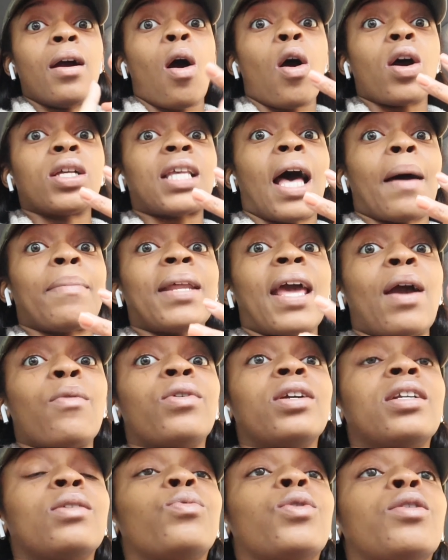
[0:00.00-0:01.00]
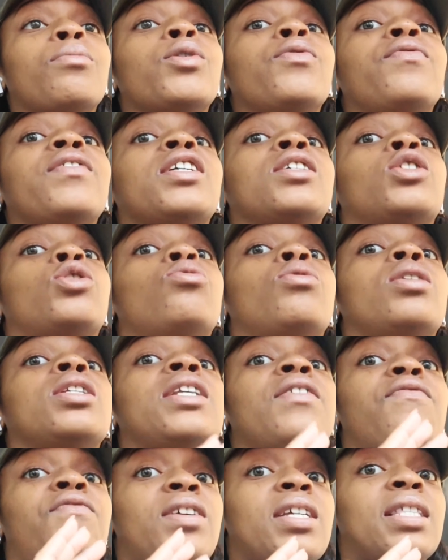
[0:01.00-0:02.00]
on top of that we're moving to a
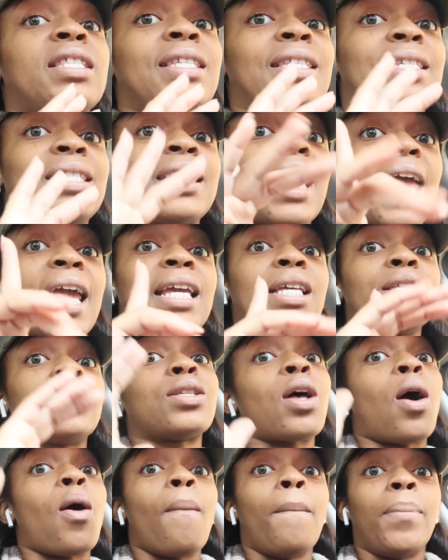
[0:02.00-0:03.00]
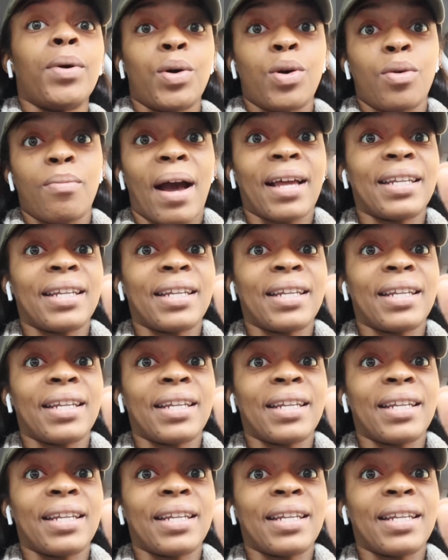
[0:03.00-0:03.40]
different state, so boom,